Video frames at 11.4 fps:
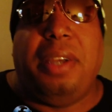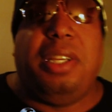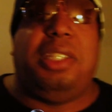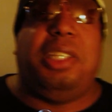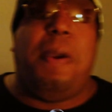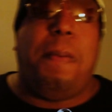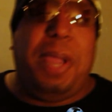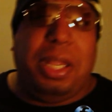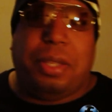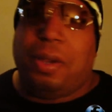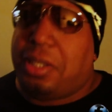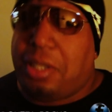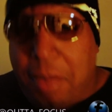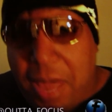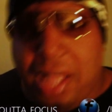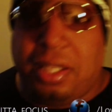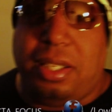The GOP took some
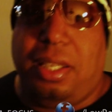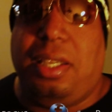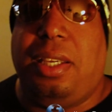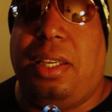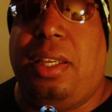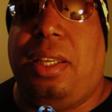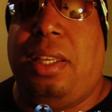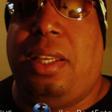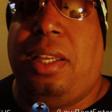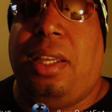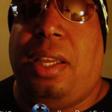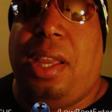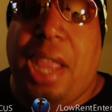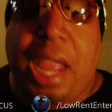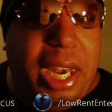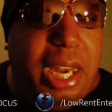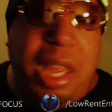hits.
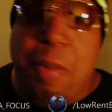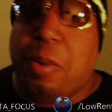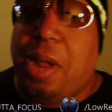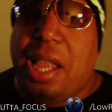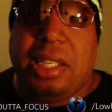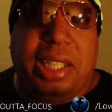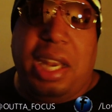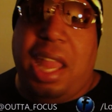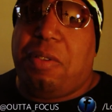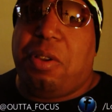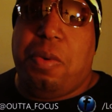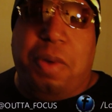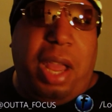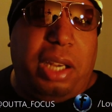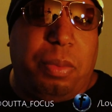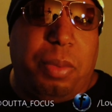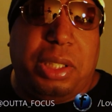And the Democrats didn't have to do
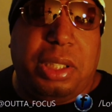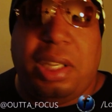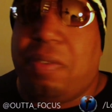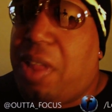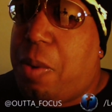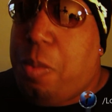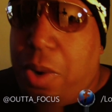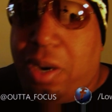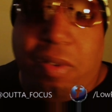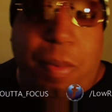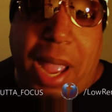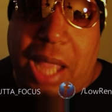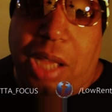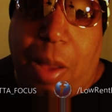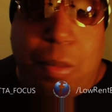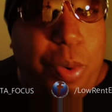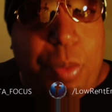nothing, which if they would have, imagined
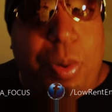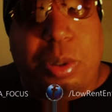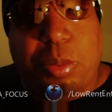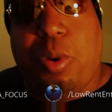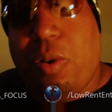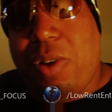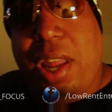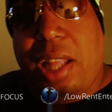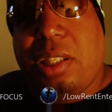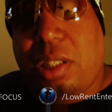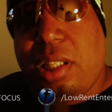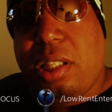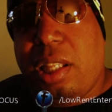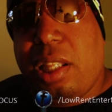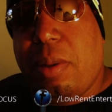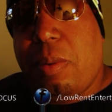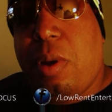how much more hits
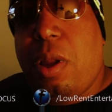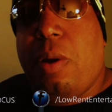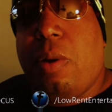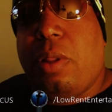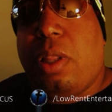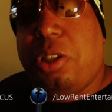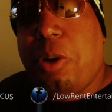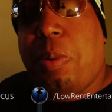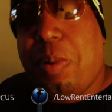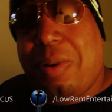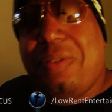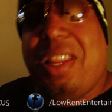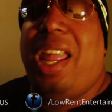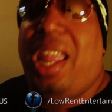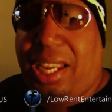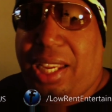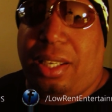the GOP would have
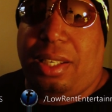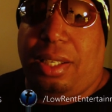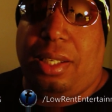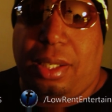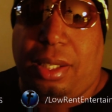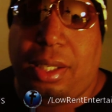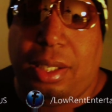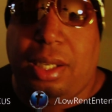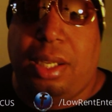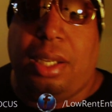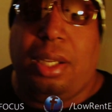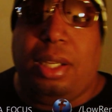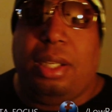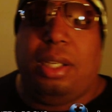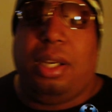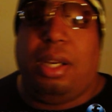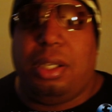taken.
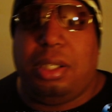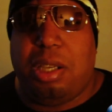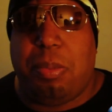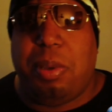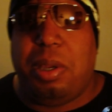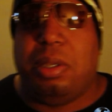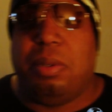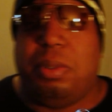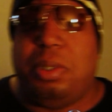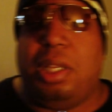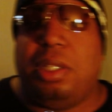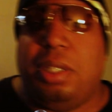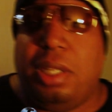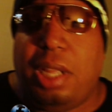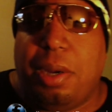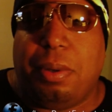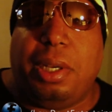You know, the GOP,
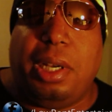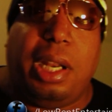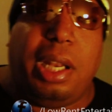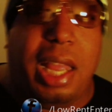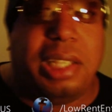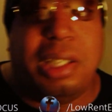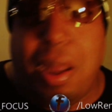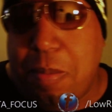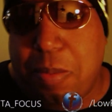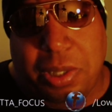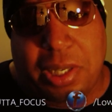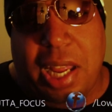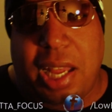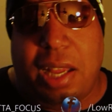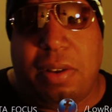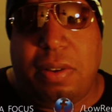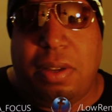they're looking at less numbers
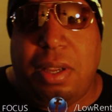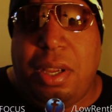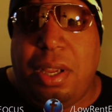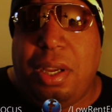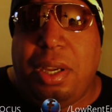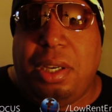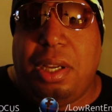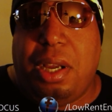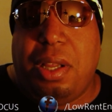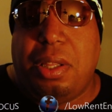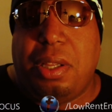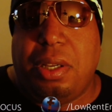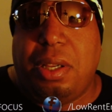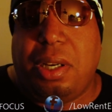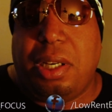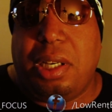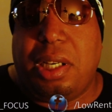now. You know, they're
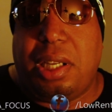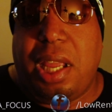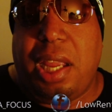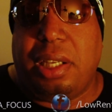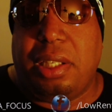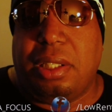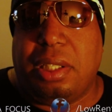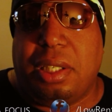looking to take, you